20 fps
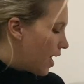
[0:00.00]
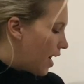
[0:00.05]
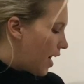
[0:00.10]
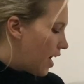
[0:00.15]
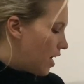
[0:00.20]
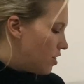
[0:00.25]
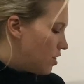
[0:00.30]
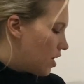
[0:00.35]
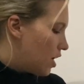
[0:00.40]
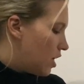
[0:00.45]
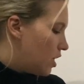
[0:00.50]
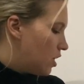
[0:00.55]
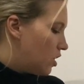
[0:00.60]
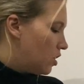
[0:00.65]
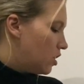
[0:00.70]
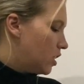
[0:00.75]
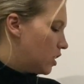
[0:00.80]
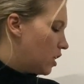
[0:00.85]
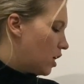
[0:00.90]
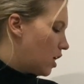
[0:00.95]
and then in
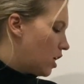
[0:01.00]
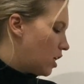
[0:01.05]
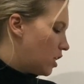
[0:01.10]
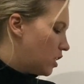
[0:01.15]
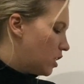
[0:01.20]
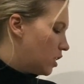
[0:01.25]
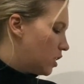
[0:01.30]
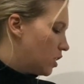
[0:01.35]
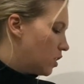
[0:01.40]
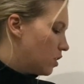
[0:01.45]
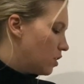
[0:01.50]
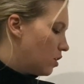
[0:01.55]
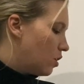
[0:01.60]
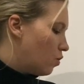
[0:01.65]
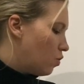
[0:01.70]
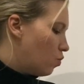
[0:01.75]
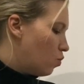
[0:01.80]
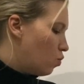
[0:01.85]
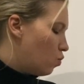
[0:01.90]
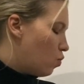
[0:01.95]
this case,
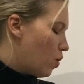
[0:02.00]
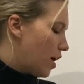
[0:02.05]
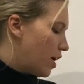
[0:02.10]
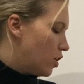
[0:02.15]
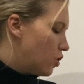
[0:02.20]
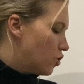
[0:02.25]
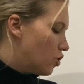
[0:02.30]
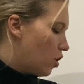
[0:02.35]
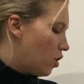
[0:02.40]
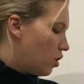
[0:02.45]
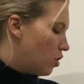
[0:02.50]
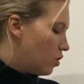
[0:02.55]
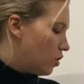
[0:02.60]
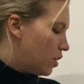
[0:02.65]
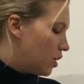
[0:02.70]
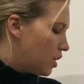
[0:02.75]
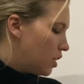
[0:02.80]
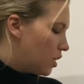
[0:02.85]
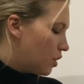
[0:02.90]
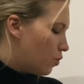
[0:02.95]
white
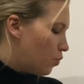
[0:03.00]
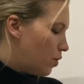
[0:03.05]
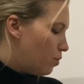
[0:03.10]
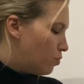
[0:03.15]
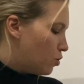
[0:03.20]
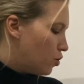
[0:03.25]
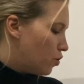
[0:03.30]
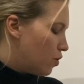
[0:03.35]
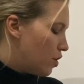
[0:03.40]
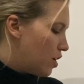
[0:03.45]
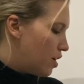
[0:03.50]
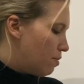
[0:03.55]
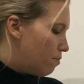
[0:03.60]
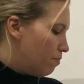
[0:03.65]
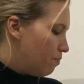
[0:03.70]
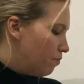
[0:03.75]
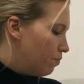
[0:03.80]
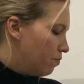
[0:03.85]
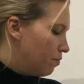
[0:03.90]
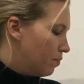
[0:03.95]
chocolate whipped cream.
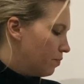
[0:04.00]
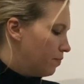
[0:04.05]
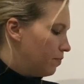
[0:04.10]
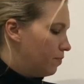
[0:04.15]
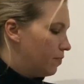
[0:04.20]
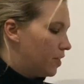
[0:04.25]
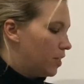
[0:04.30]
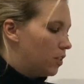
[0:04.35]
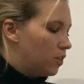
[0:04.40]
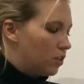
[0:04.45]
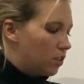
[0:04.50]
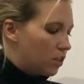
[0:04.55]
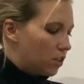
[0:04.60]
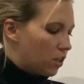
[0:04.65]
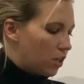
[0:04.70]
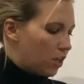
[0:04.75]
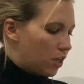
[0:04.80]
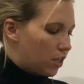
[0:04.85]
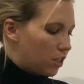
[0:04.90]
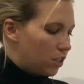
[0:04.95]
In this
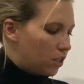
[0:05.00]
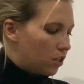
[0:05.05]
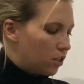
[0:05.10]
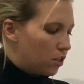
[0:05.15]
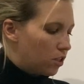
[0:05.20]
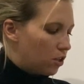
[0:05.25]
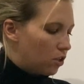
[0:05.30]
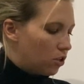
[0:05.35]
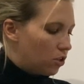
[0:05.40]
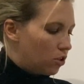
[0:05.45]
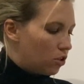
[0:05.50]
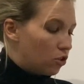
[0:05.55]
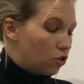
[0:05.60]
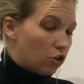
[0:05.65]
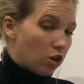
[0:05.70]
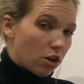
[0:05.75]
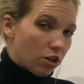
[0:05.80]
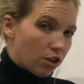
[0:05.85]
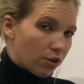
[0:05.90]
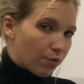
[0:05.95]
case,
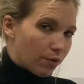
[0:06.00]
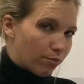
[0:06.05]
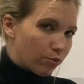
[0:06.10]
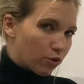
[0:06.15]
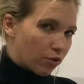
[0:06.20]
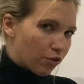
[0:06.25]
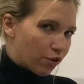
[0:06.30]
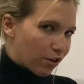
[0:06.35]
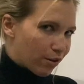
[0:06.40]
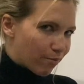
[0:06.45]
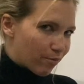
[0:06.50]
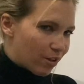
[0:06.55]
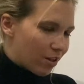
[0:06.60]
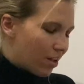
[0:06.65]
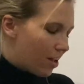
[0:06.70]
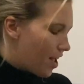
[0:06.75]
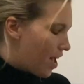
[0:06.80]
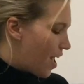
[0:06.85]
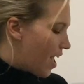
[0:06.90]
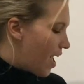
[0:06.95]
chocolate whipped cream,
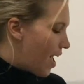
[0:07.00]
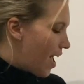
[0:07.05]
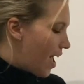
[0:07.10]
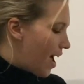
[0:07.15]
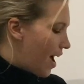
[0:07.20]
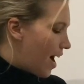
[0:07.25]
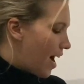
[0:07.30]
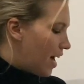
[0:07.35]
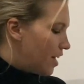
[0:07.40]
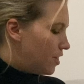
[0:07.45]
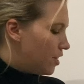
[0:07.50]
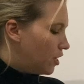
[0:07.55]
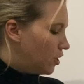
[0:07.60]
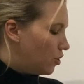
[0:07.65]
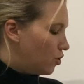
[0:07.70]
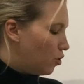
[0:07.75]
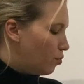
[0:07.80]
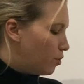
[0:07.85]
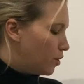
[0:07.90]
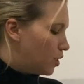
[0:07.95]
and then
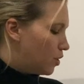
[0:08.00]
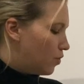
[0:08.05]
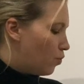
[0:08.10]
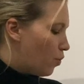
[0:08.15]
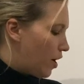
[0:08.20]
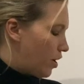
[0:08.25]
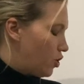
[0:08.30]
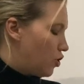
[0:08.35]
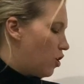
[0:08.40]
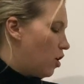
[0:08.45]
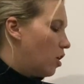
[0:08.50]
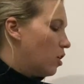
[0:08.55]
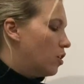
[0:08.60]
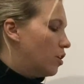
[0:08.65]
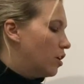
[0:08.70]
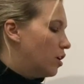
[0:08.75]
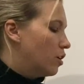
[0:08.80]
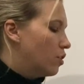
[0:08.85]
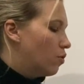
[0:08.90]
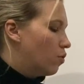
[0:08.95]
little bits of white
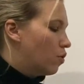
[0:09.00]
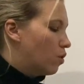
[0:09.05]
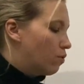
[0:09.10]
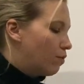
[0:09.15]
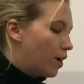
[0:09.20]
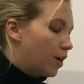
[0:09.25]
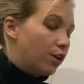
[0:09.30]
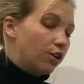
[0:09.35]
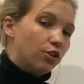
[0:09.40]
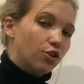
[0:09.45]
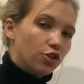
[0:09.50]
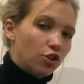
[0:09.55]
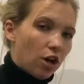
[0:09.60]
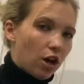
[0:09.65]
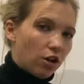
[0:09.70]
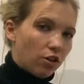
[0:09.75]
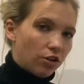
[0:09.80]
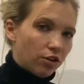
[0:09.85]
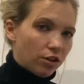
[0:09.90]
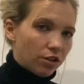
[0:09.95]
chocolate or regular
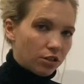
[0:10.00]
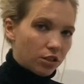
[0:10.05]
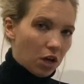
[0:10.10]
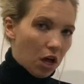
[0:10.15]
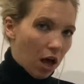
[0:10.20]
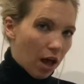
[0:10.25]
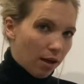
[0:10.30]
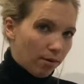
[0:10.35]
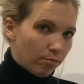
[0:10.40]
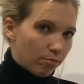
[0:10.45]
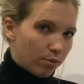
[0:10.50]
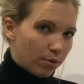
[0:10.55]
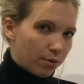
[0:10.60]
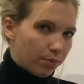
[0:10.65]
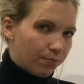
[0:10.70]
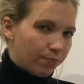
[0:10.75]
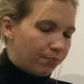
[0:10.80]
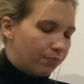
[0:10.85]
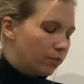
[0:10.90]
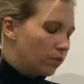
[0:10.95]
chocolate on top.
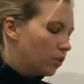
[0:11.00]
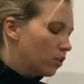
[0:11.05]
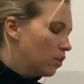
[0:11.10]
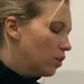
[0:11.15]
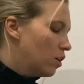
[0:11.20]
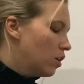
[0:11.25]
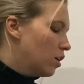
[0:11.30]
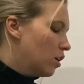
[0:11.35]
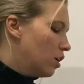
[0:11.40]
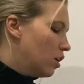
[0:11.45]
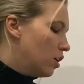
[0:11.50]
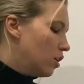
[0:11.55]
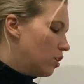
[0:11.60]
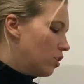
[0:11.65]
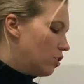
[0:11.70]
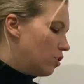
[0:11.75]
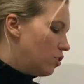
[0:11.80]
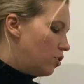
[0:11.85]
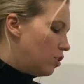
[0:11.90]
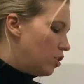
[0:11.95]

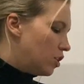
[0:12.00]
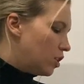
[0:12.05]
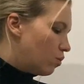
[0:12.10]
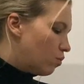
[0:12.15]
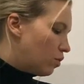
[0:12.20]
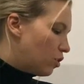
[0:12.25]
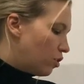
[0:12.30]
These were